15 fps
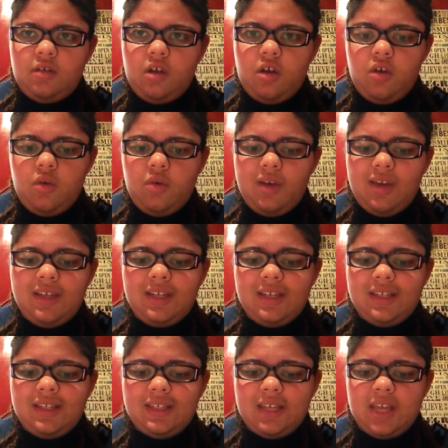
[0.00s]
"Oh, I
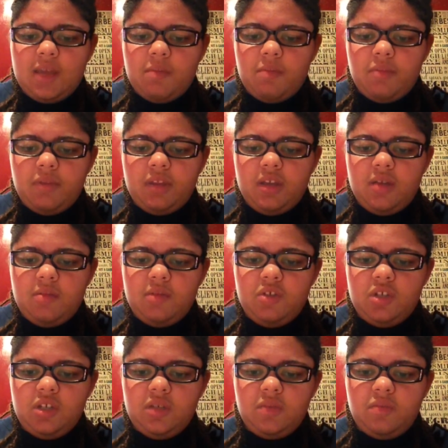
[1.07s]
did sleep, but the
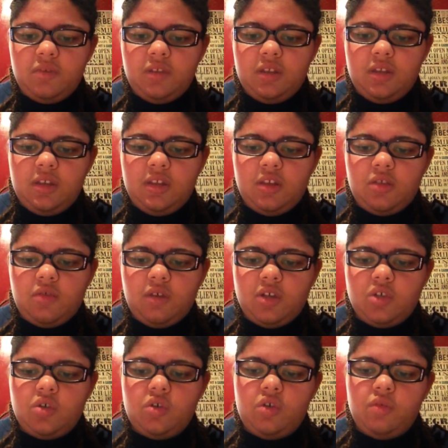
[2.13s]
images within the
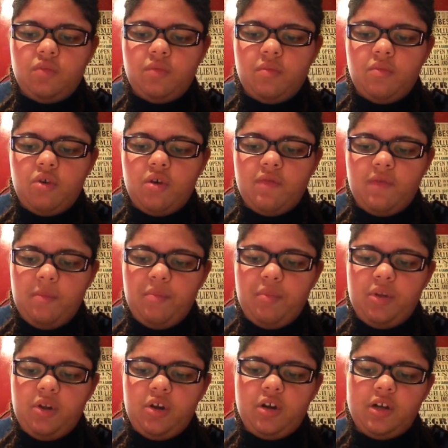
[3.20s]
threshold were more of a
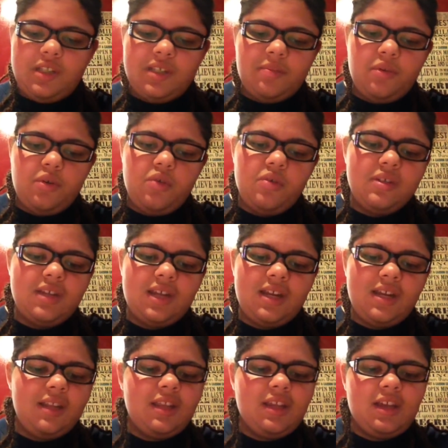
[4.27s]
blur as opposed to
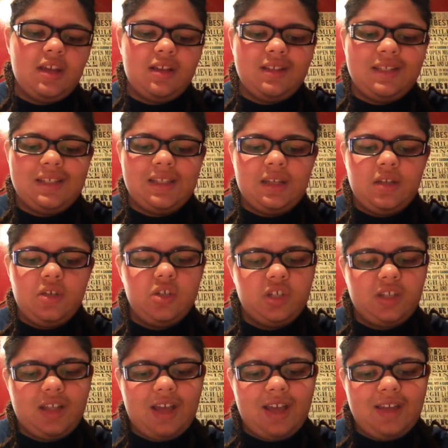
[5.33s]
anything else,"
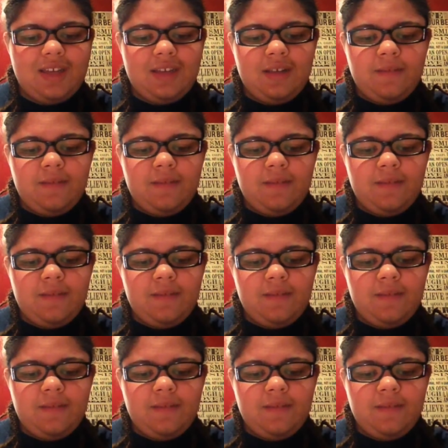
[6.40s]
she lied.